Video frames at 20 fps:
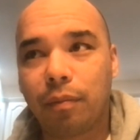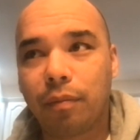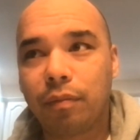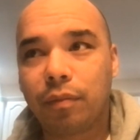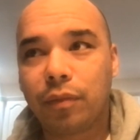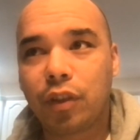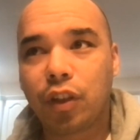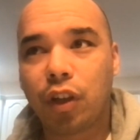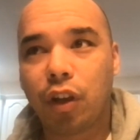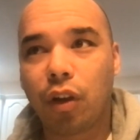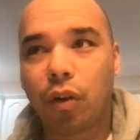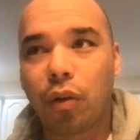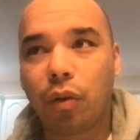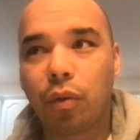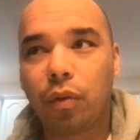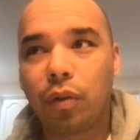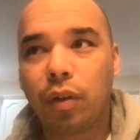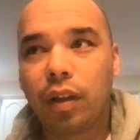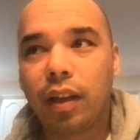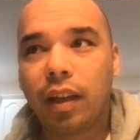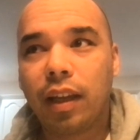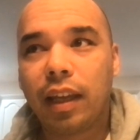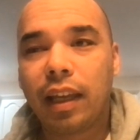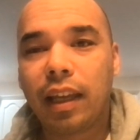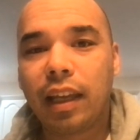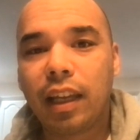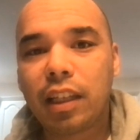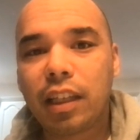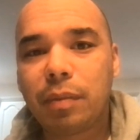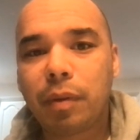So
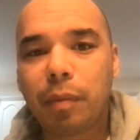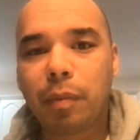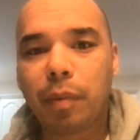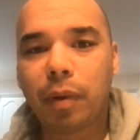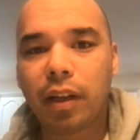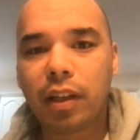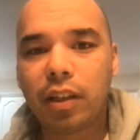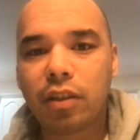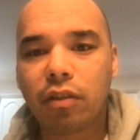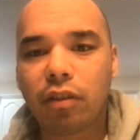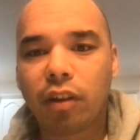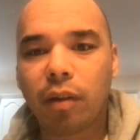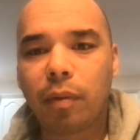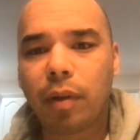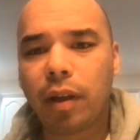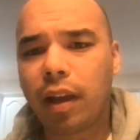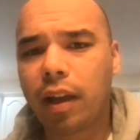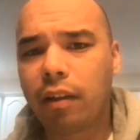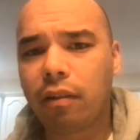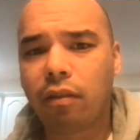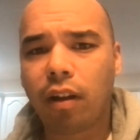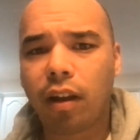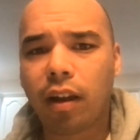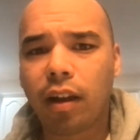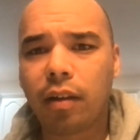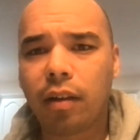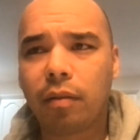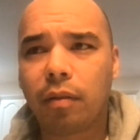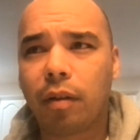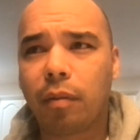he hits me up on Instagram. Hey,
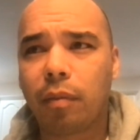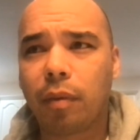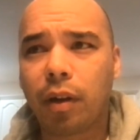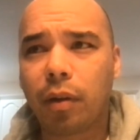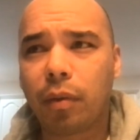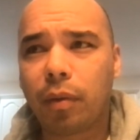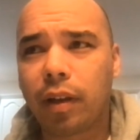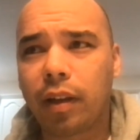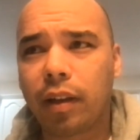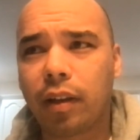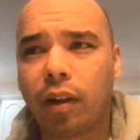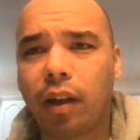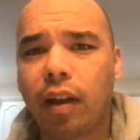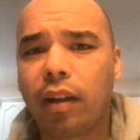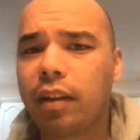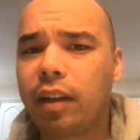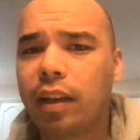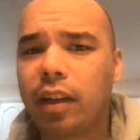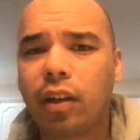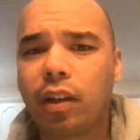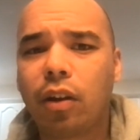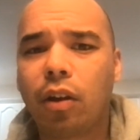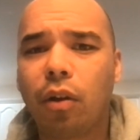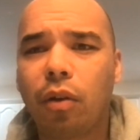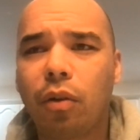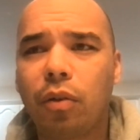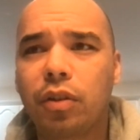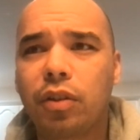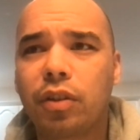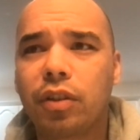Ryan, by the way, I need a
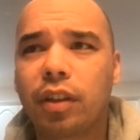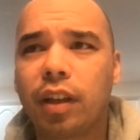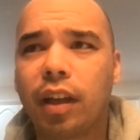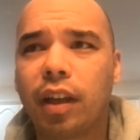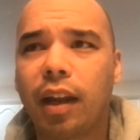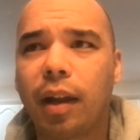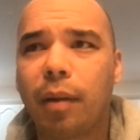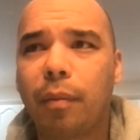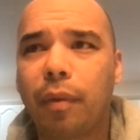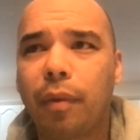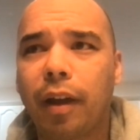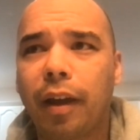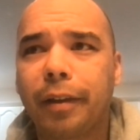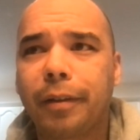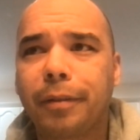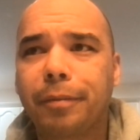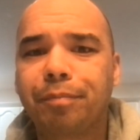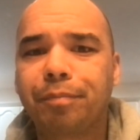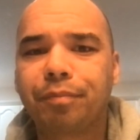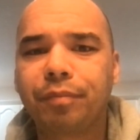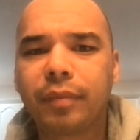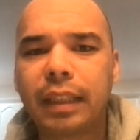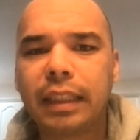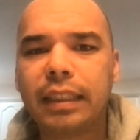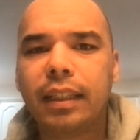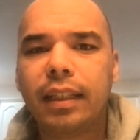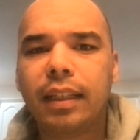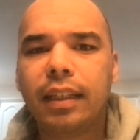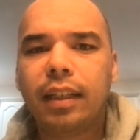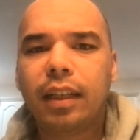coach. And I'm like,
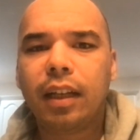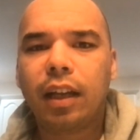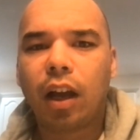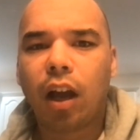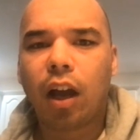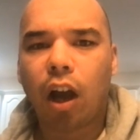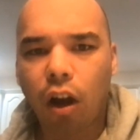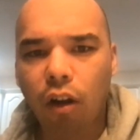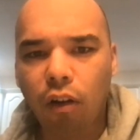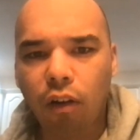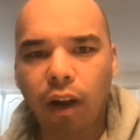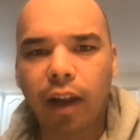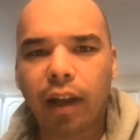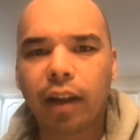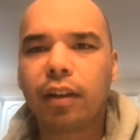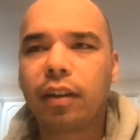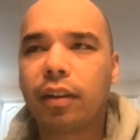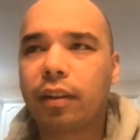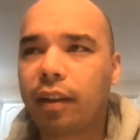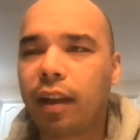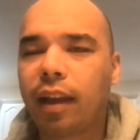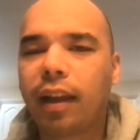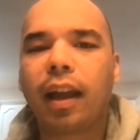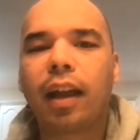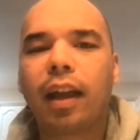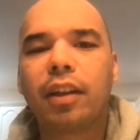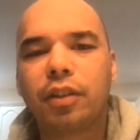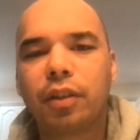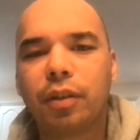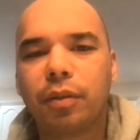all right, I
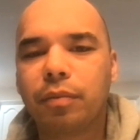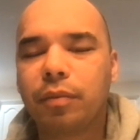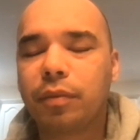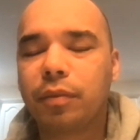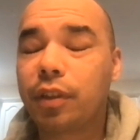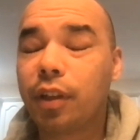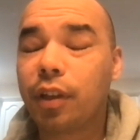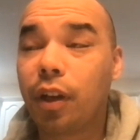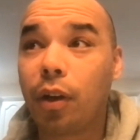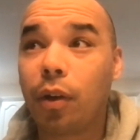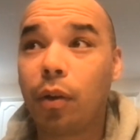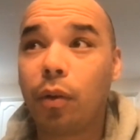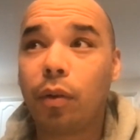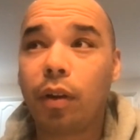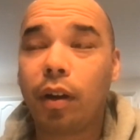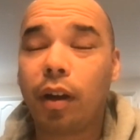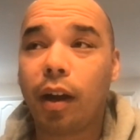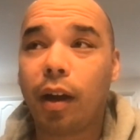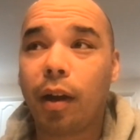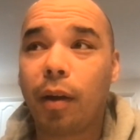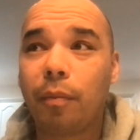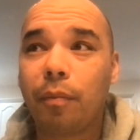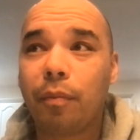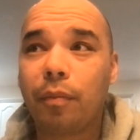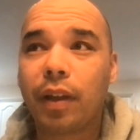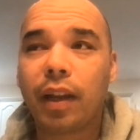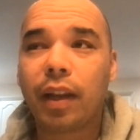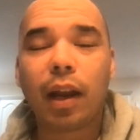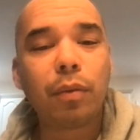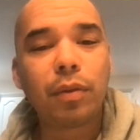got you. So,
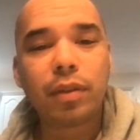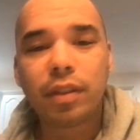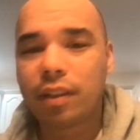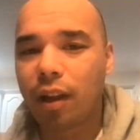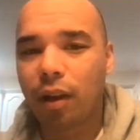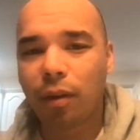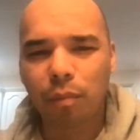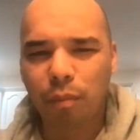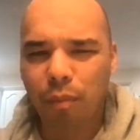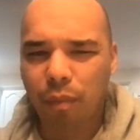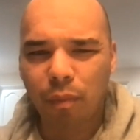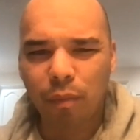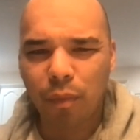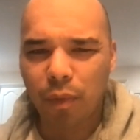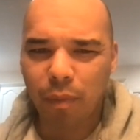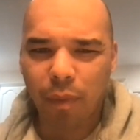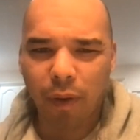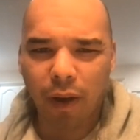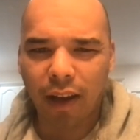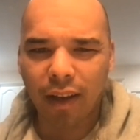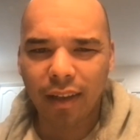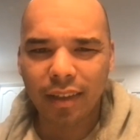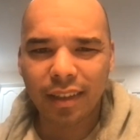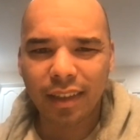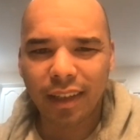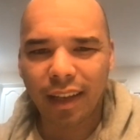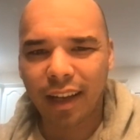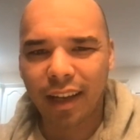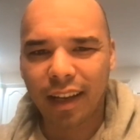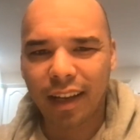and I was done with
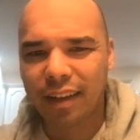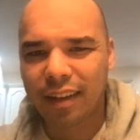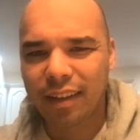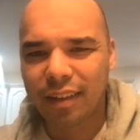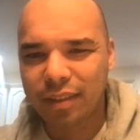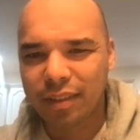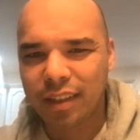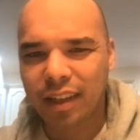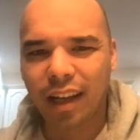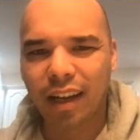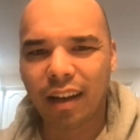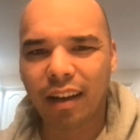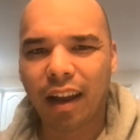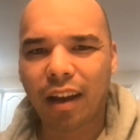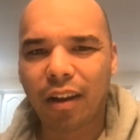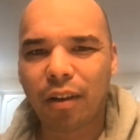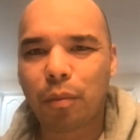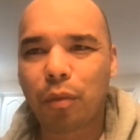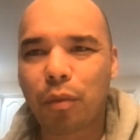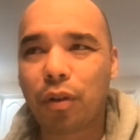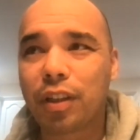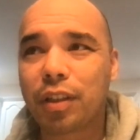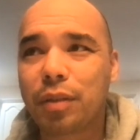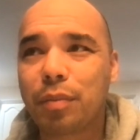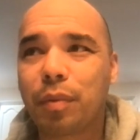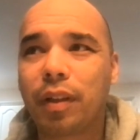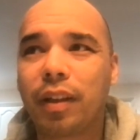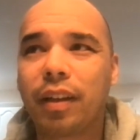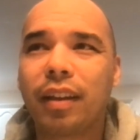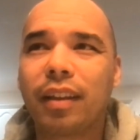boxing. It was a kind of acrimonious
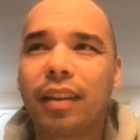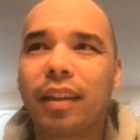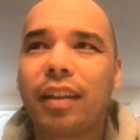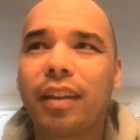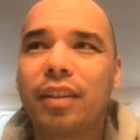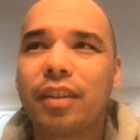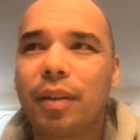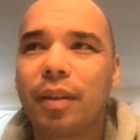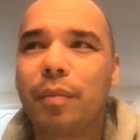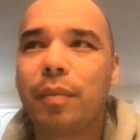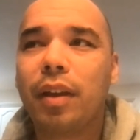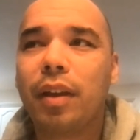split at that gym.